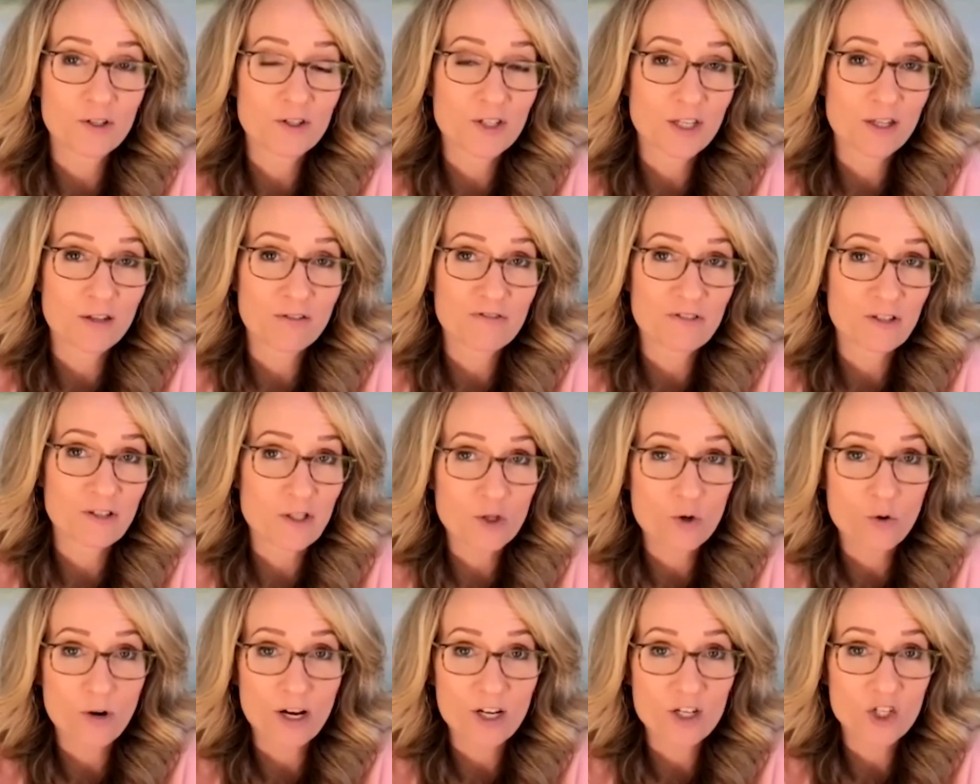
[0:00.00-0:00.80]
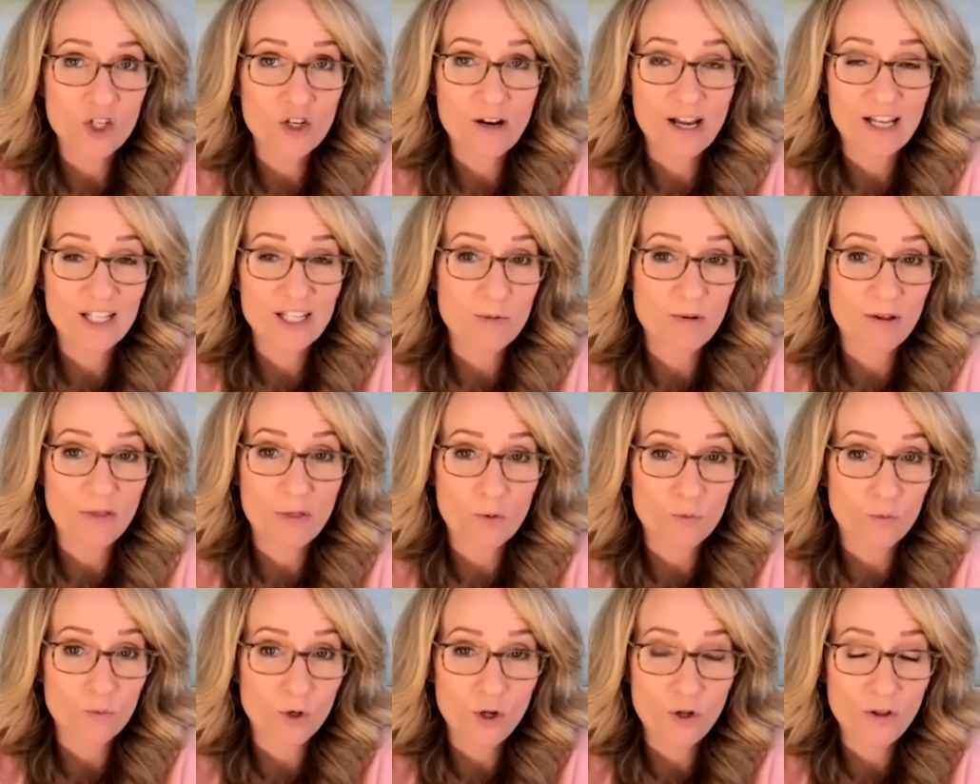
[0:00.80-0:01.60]
to the first question you asked about the
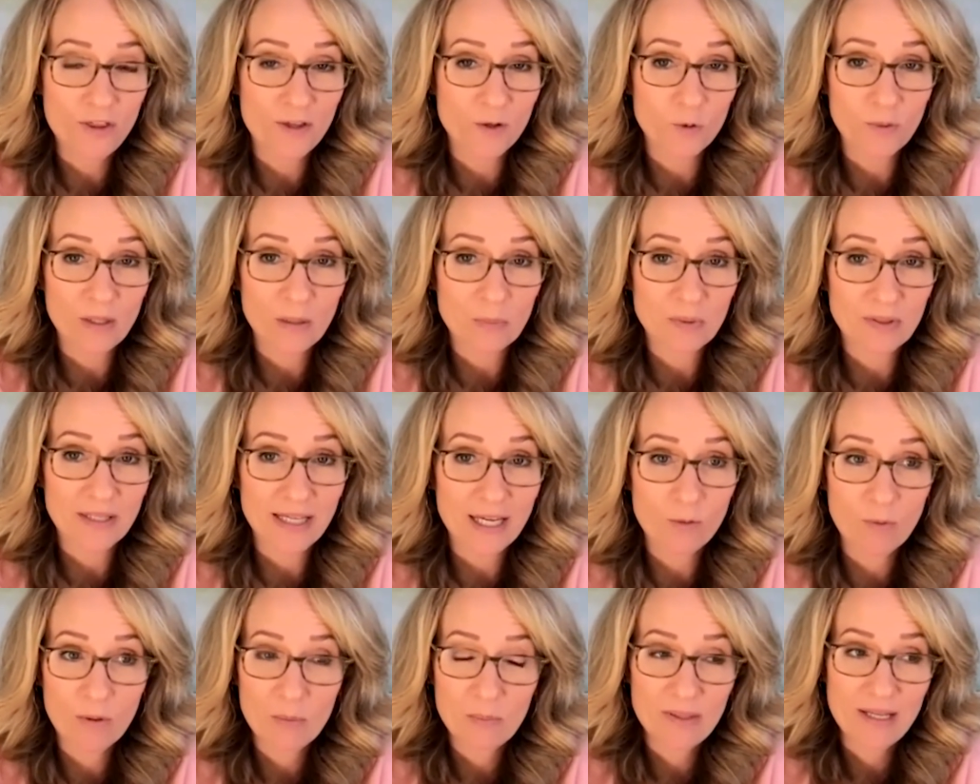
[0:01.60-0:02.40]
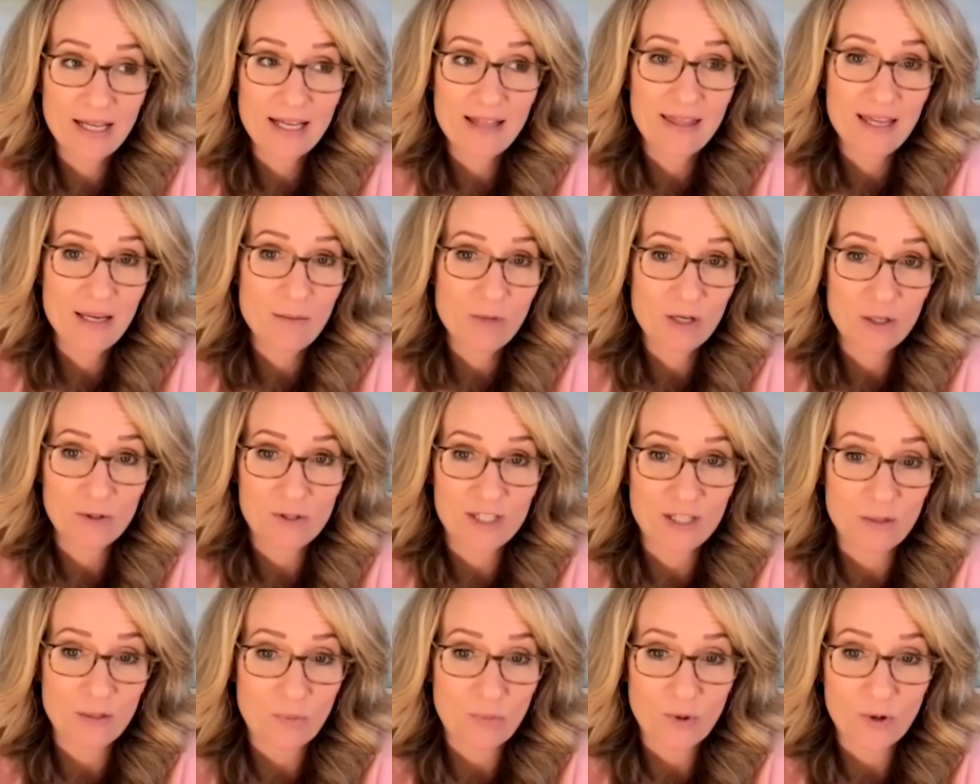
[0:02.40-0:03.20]
role that we play the most
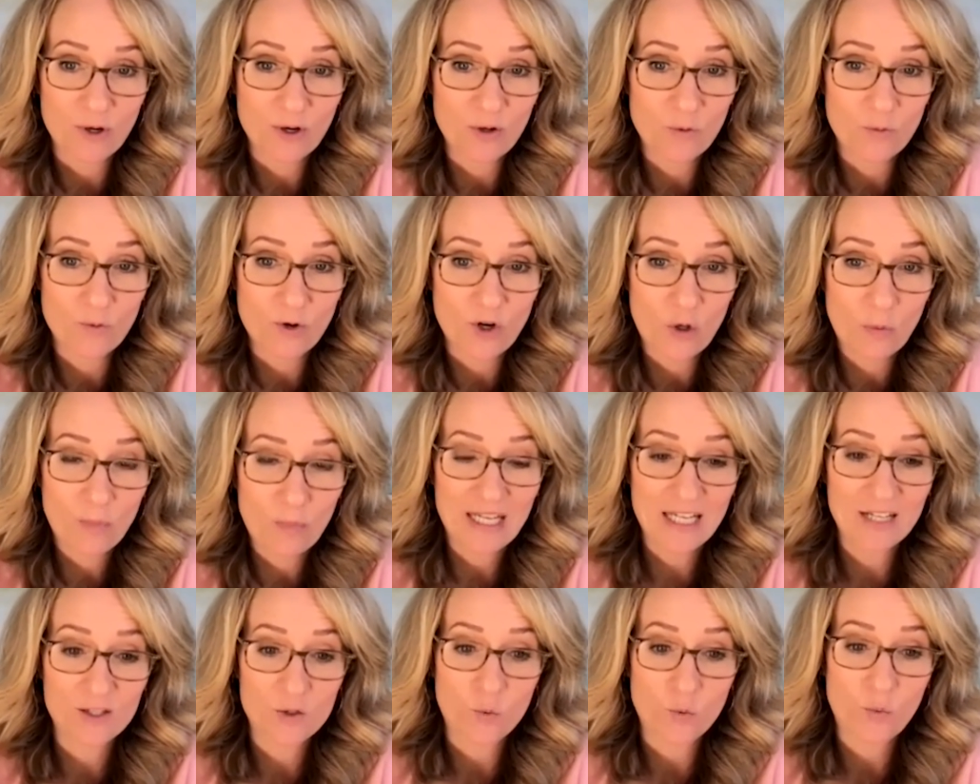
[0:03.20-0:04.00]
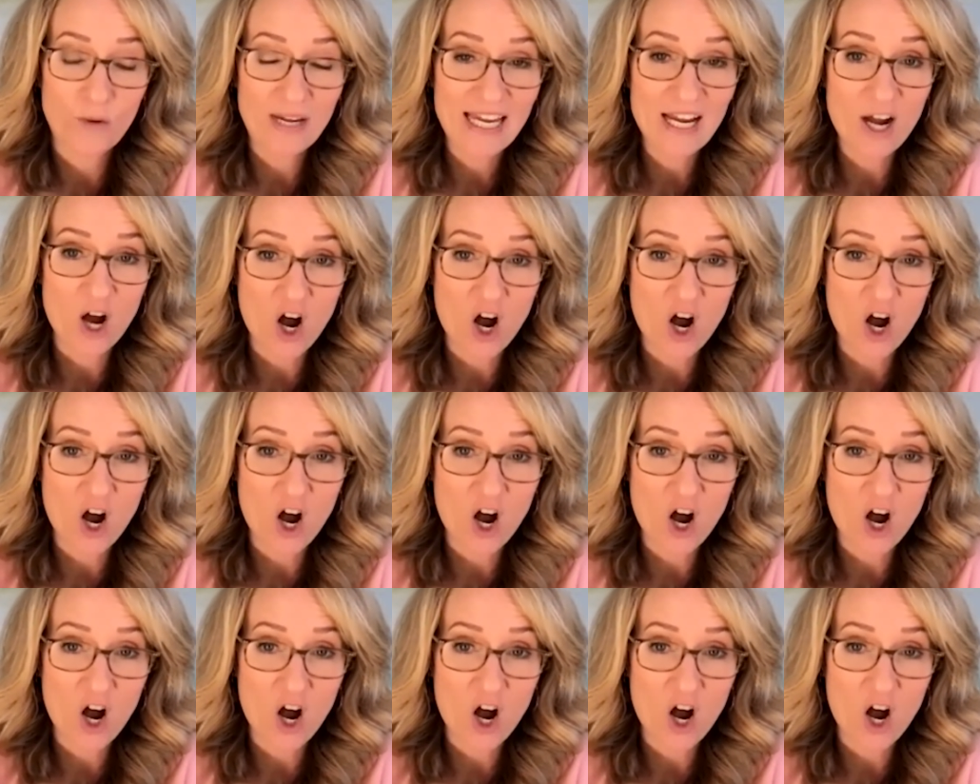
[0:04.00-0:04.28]
important role because we